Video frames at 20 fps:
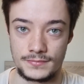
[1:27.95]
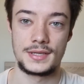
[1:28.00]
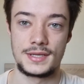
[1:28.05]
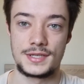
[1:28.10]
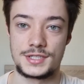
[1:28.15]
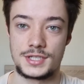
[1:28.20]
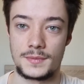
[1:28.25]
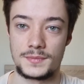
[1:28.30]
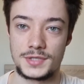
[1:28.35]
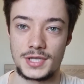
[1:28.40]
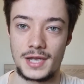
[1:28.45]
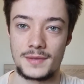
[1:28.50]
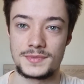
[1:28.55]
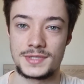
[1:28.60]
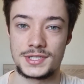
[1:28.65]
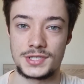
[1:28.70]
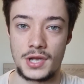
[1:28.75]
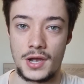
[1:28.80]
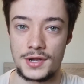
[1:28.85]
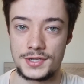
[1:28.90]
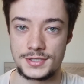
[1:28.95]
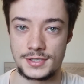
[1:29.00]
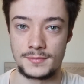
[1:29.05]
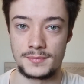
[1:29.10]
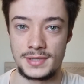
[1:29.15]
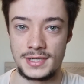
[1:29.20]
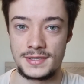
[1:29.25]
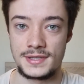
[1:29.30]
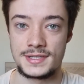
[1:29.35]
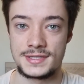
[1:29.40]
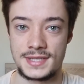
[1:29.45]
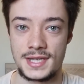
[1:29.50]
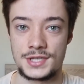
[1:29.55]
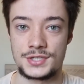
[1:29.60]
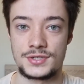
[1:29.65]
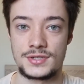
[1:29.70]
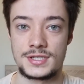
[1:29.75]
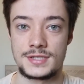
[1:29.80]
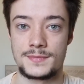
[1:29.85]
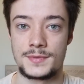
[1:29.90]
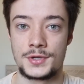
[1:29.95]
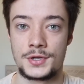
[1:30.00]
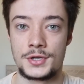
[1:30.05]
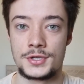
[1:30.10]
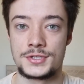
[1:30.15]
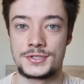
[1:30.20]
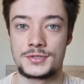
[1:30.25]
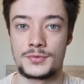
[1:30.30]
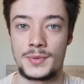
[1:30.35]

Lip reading: Sometimes it's hard to complete these sessions because